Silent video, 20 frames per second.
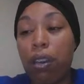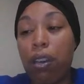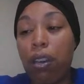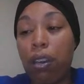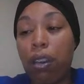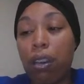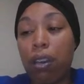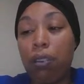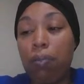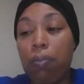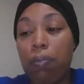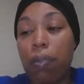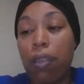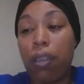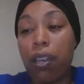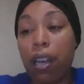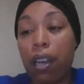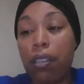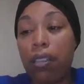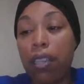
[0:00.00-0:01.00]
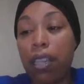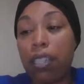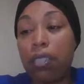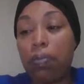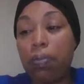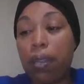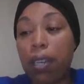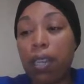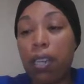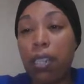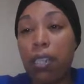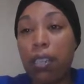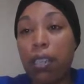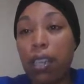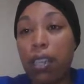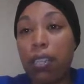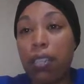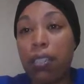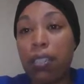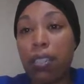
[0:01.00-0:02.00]
And that's one of the
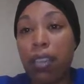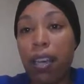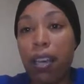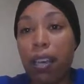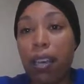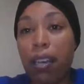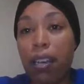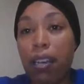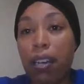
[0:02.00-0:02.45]
things that